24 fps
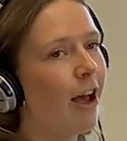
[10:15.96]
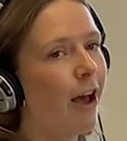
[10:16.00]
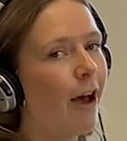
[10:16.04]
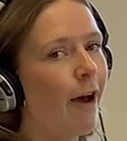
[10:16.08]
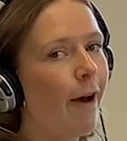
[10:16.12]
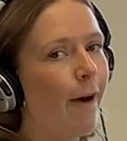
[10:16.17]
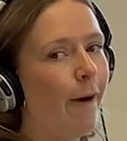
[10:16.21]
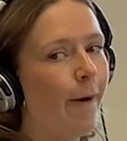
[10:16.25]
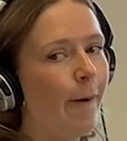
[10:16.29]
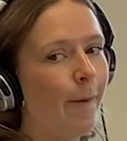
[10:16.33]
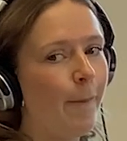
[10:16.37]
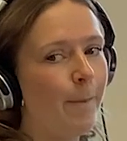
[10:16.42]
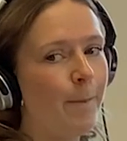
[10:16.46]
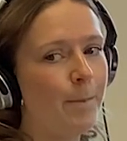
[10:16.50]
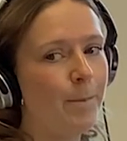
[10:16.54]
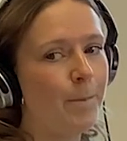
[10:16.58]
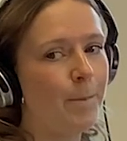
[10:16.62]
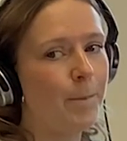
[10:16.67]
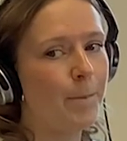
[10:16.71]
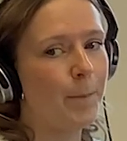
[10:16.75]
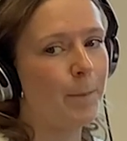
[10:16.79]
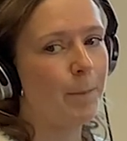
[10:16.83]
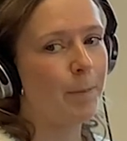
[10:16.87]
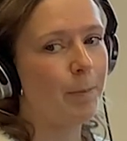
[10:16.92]

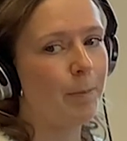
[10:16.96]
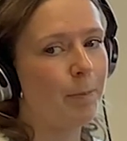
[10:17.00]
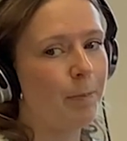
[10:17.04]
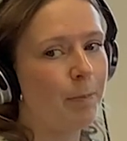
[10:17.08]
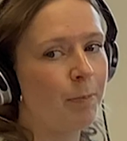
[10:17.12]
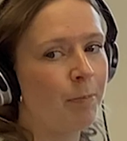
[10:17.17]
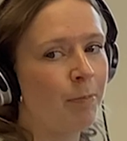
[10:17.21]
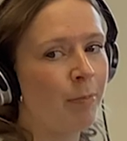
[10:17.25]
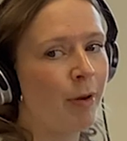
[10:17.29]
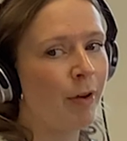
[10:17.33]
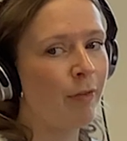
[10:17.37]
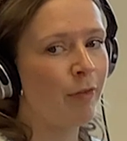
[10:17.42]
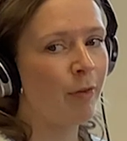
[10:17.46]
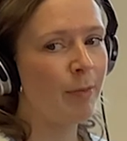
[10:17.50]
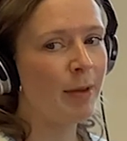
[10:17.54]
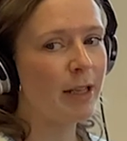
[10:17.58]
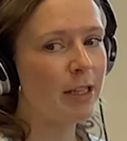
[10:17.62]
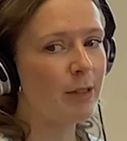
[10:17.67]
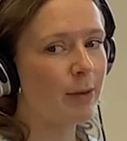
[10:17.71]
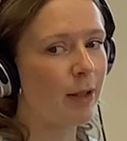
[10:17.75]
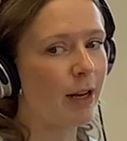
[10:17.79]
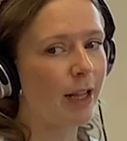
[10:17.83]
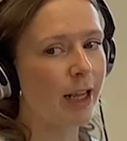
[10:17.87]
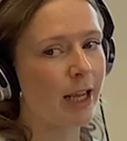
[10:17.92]
But for
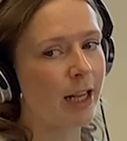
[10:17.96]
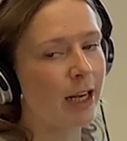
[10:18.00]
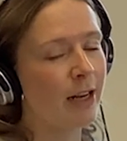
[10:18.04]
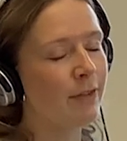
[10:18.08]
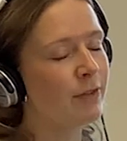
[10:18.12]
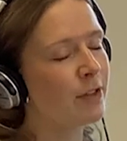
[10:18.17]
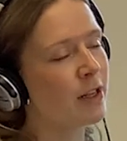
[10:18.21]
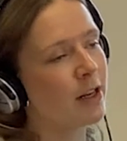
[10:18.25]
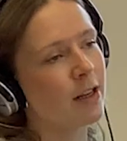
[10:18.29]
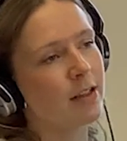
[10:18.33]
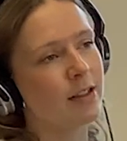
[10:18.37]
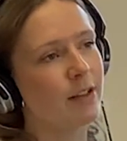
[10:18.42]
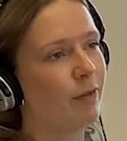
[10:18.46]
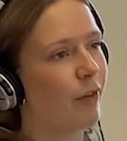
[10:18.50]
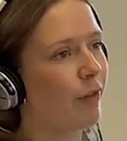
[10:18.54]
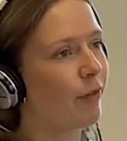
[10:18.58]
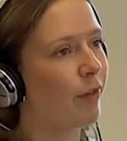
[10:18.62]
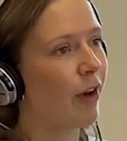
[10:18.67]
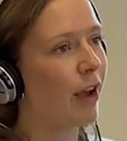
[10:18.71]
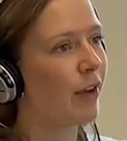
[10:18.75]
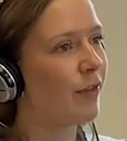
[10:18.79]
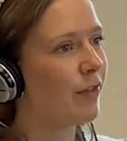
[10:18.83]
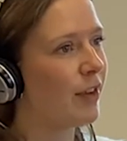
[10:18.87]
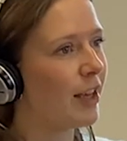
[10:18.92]
me as well, like I'd lived in London for
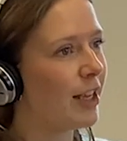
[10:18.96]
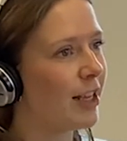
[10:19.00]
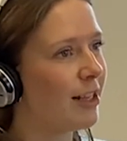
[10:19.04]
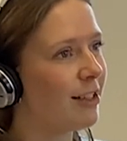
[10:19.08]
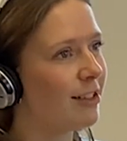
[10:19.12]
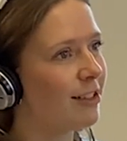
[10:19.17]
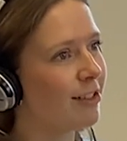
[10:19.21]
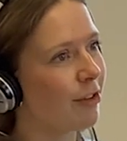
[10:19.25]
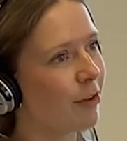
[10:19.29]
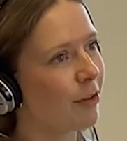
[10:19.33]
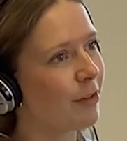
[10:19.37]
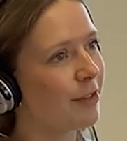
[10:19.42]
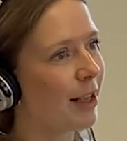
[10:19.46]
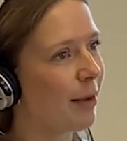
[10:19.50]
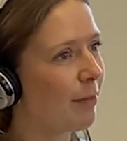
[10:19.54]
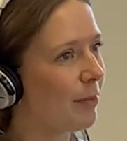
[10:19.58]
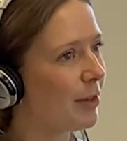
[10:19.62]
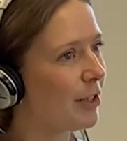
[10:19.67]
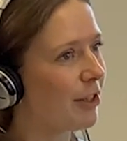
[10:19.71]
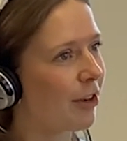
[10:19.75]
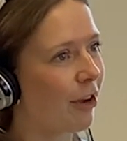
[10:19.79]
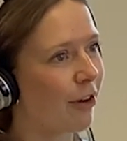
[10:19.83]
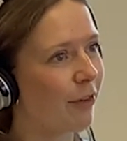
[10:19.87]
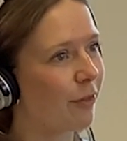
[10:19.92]
5 years, so I was
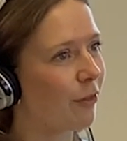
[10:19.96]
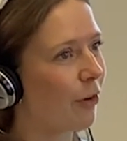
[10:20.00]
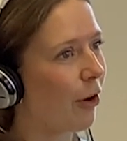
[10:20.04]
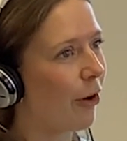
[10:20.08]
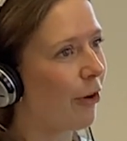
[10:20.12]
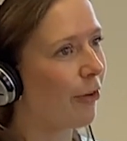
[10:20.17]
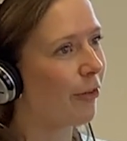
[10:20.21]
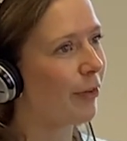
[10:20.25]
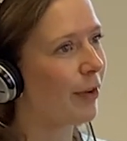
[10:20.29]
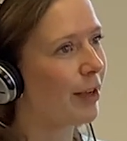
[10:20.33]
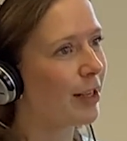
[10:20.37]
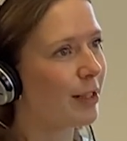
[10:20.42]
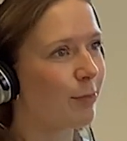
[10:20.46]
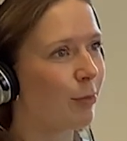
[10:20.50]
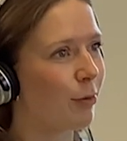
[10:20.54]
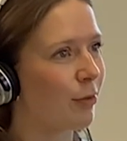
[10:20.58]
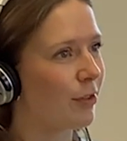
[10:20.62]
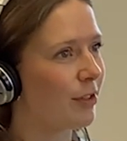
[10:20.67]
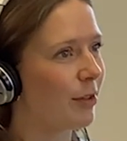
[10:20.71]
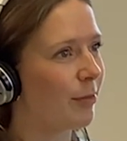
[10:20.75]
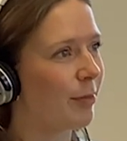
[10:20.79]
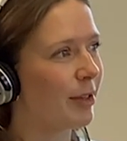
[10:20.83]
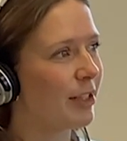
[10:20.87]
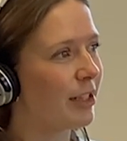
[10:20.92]
happy to kind of go
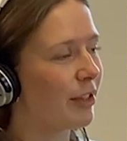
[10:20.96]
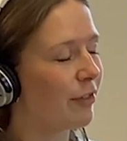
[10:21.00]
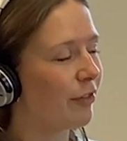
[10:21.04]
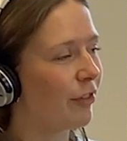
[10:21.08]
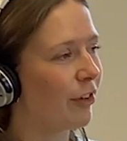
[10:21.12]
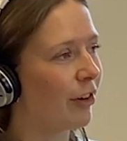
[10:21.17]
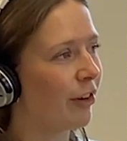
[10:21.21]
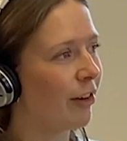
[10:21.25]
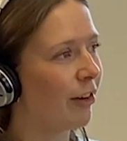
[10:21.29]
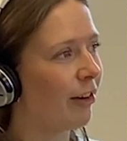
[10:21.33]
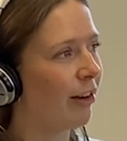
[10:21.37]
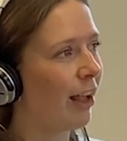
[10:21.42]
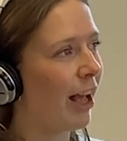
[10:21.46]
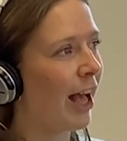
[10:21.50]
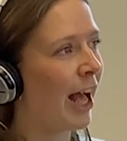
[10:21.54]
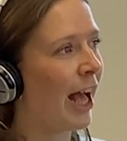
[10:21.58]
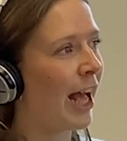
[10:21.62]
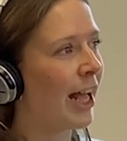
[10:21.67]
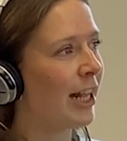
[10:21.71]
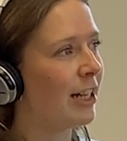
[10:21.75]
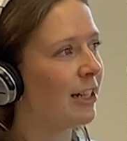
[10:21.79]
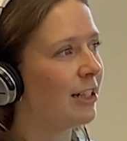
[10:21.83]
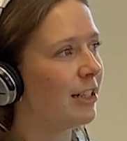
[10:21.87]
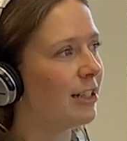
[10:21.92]
explore somewhere different.
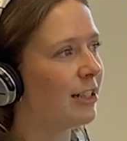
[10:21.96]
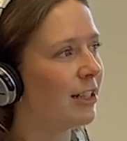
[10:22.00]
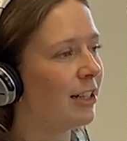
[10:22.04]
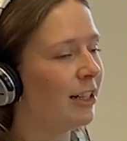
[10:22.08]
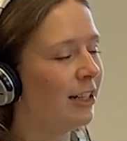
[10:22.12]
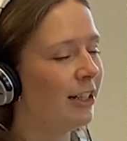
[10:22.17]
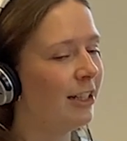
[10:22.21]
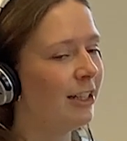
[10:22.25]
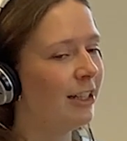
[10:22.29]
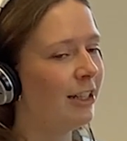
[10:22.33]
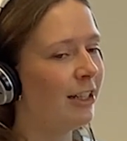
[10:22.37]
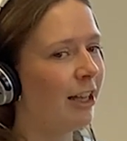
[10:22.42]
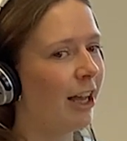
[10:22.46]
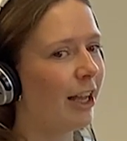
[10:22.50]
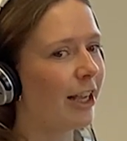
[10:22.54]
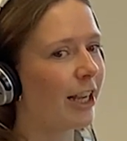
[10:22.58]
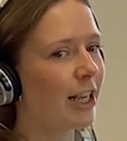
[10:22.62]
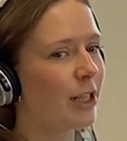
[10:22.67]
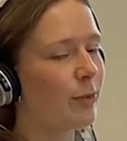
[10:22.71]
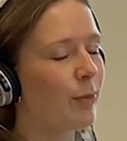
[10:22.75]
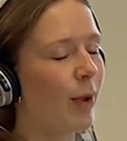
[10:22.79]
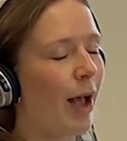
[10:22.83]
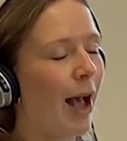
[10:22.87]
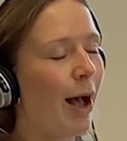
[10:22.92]
And I
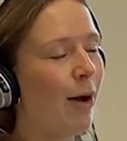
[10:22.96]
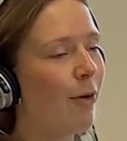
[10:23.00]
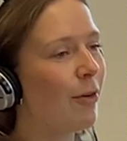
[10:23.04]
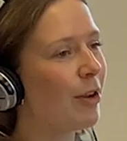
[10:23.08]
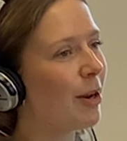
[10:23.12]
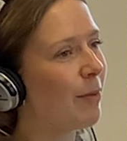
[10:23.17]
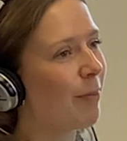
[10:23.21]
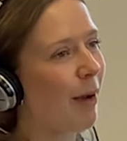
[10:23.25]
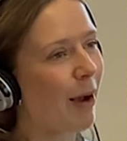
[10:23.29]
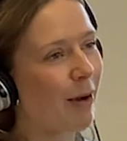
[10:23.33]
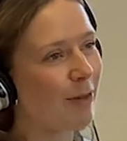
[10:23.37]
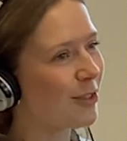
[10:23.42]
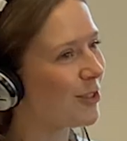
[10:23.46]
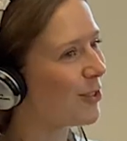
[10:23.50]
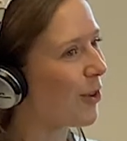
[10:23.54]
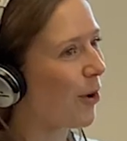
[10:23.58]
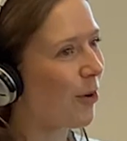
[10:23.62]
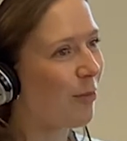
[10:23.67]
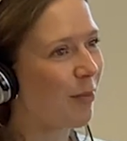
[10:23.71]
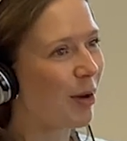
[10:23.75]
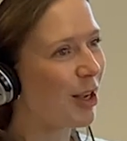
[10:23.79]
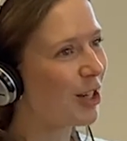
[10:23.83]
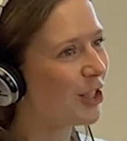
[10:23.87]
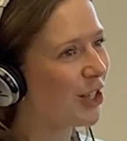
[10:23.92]
guess we're out and about
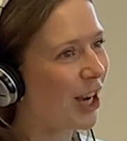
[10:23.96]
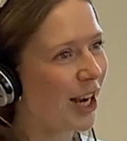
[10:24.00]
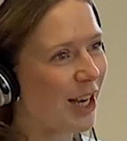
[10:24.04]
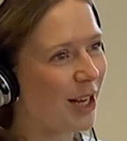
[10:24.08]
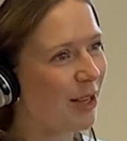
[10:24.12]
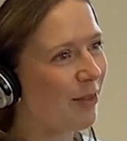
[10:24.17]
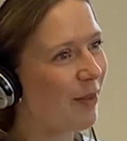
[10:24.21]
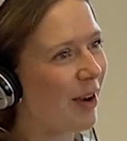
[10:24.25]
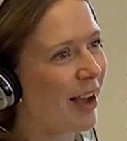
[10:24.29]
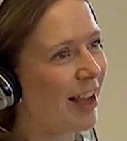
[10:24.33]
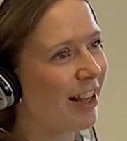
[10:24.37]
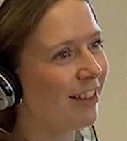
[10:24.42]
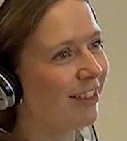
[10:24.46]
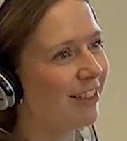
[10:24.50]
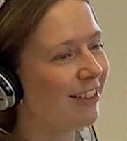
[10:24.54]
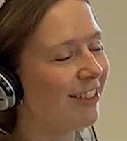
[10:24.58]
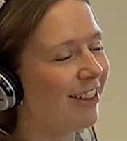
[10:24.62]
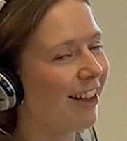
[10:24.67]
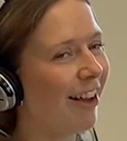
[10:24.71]
so much anyway.